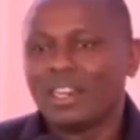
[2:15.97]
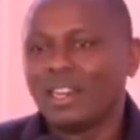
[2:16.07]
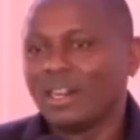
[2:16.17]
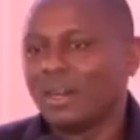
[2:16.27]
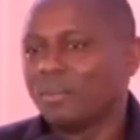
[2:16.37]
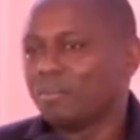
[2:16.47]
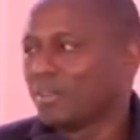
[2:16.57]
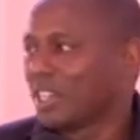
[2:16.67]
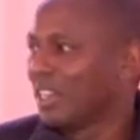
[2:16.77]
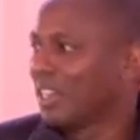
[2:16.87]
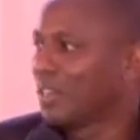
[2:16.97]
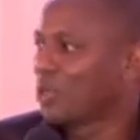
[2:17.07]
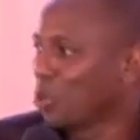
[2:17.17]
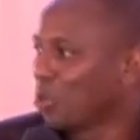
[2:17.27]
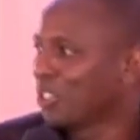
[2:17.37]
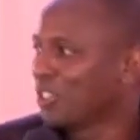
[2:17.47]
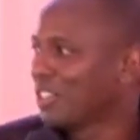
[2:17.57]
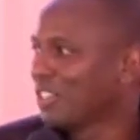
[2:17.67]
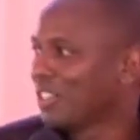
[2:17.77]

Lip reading: Roads,